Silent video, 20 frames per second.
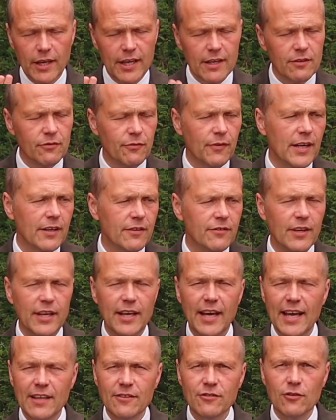It is fair to
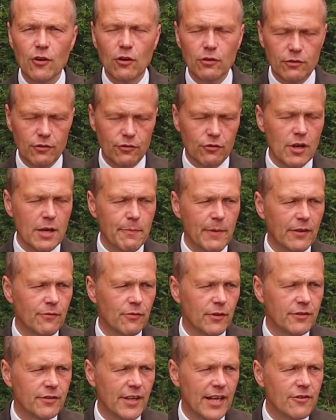say. It's not screaming
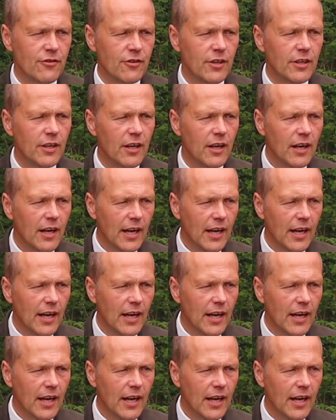for attention.